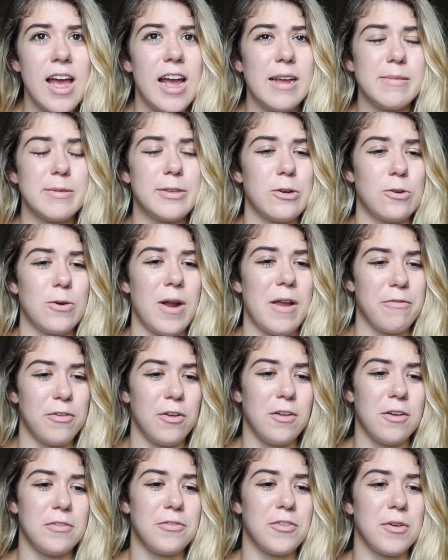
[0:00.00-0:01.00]
I'm so
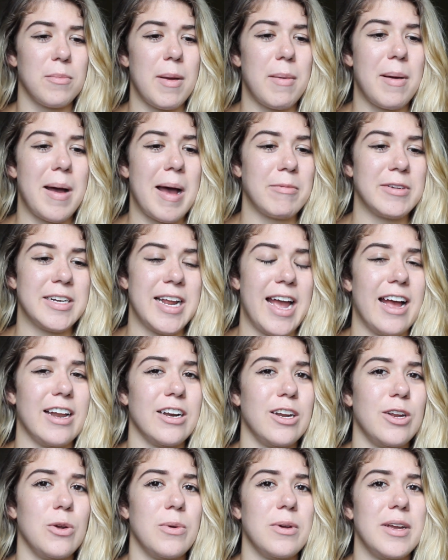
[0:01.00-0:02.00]
grateful for my mom and
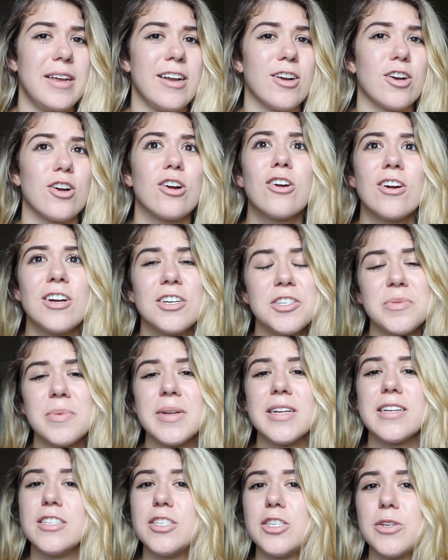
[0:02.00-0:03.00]
dad who encouraged
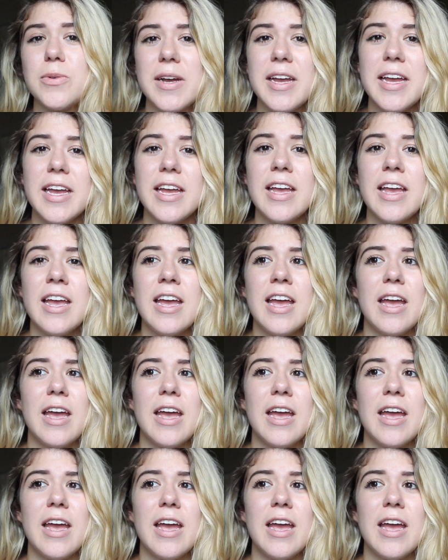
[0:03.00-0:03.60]
me to do it,